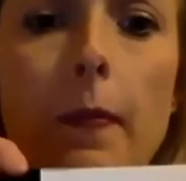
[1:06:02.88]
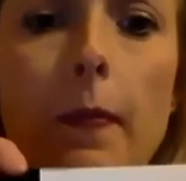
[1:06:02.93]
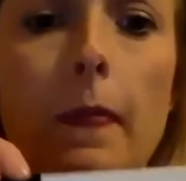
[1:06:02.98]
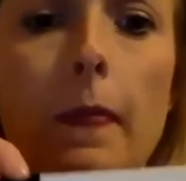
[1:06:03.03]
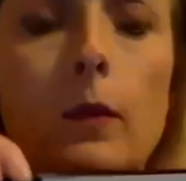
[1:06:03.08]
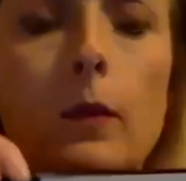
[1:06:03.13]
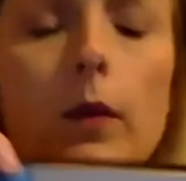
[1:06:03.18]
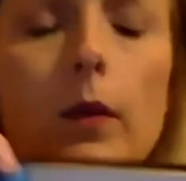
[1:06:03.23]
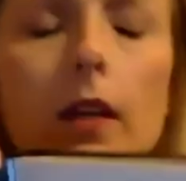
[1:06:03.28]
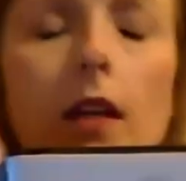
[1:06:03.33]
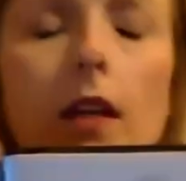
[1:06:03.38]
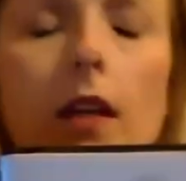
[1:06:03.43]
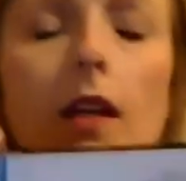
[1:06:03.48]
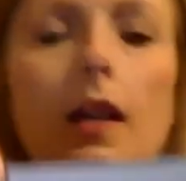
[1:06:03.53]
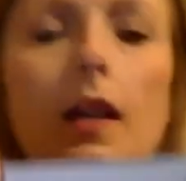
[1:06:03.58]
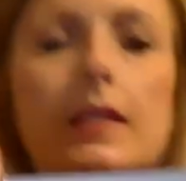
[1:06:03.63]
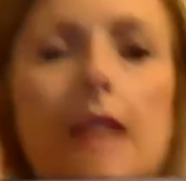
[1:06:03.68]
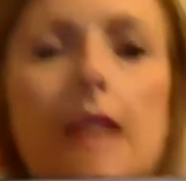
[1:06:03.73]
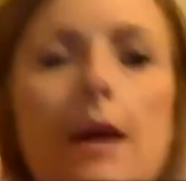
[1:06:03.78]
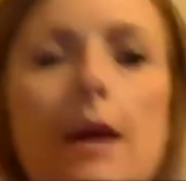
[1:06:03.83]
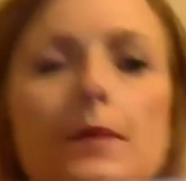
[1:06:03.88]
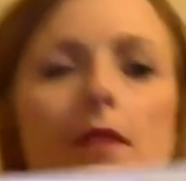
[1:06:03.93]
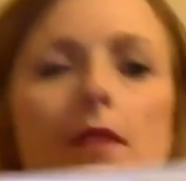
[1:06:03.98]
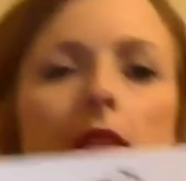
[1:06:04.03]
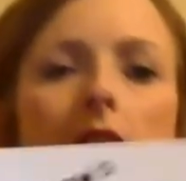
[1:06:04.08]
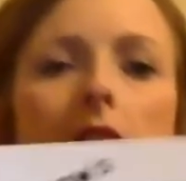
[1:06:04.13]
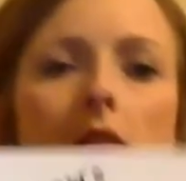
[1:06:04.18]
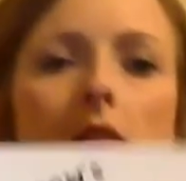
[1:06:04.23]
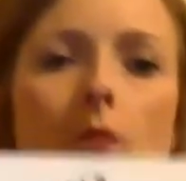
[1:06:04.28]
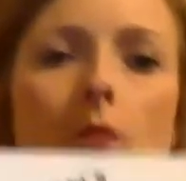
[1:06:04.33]
We adapted
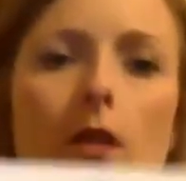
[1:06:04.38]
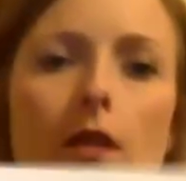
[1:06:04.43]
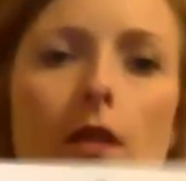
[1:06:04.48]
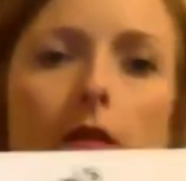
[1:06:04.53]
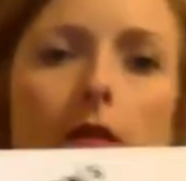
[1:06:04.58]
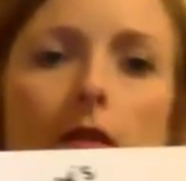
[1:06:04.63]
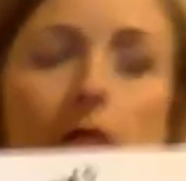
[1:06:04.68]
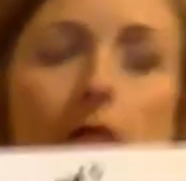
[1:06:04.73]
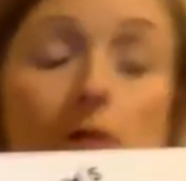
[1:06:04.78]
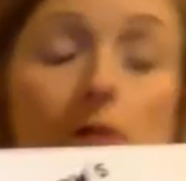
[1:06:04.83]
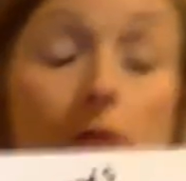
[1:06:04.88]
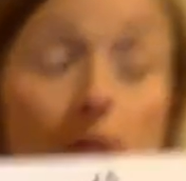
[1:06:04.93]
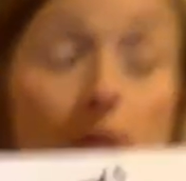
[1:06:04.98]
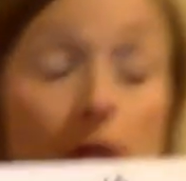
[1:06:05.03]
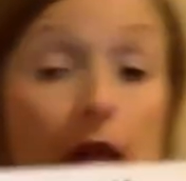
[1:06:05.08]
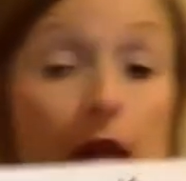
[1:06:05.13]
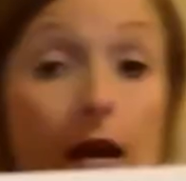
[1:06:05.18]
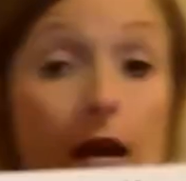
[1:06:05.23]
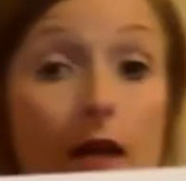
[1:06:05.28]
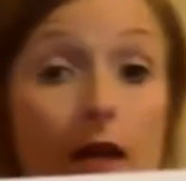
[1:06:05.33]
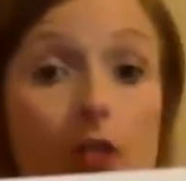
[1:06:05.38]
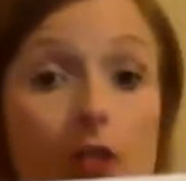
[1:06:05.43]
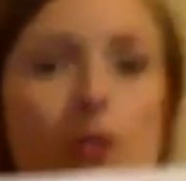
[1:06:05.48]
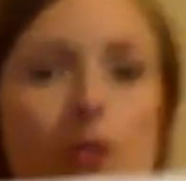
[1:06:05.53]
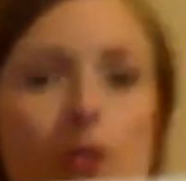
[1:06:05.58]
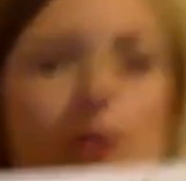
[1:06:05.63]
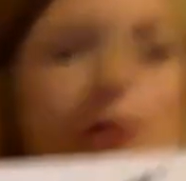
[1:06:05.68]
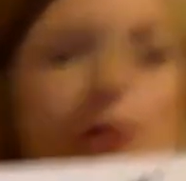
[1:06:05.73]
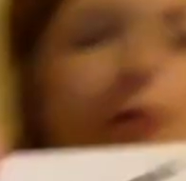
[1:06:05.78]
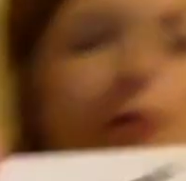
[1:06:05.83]
this one. This one
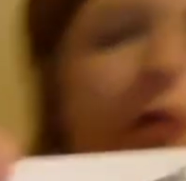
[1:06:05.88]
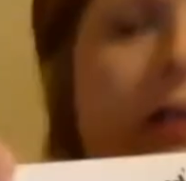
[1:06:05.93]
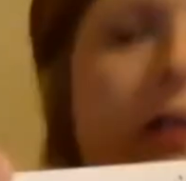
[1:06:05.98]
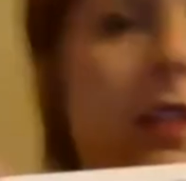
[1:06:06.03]
actually is not